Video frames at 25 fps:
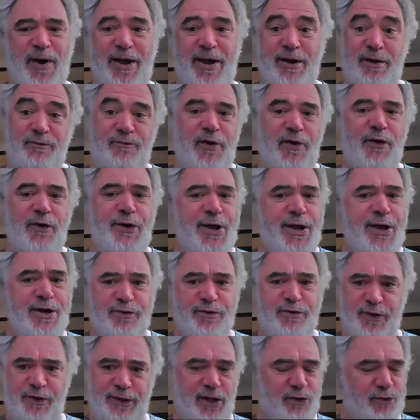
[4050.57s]
right and very
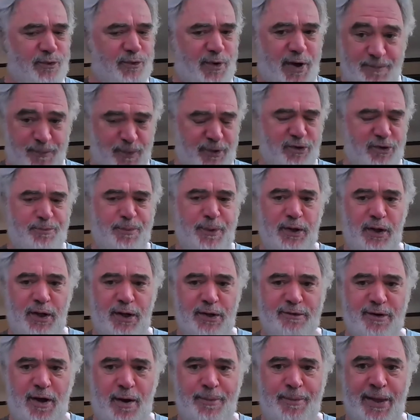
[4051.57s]
interesting that's why i may spend a
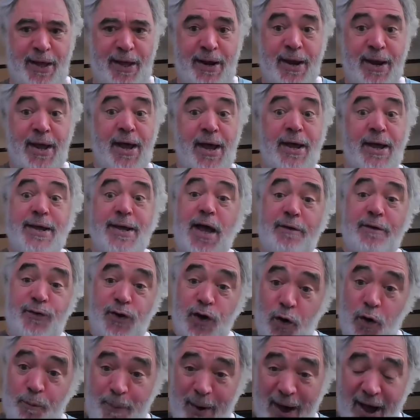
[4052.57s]
lot of time on that yeah if
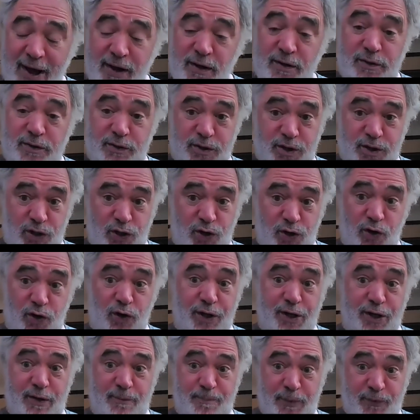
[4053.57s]
you go back to the
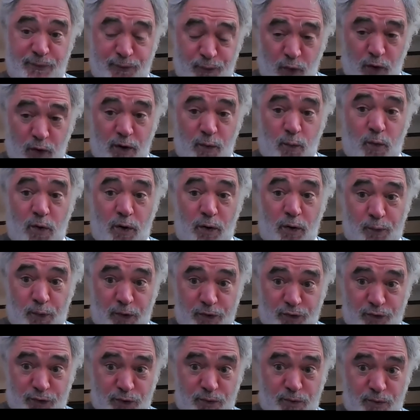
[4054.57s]
early before world
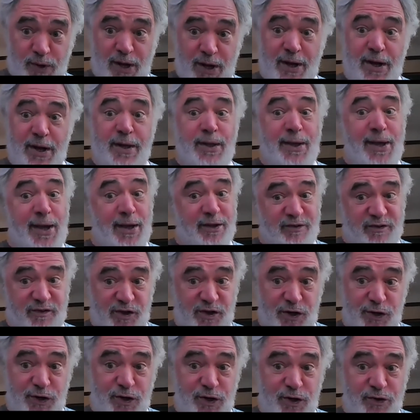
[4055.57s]
war ii yeah
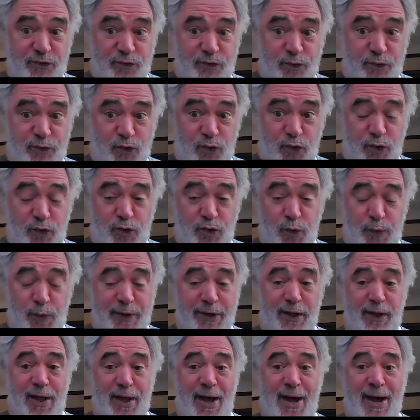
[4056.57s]
sears was do-
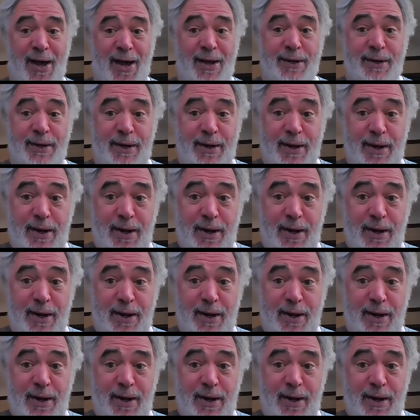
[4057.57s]
doing a lot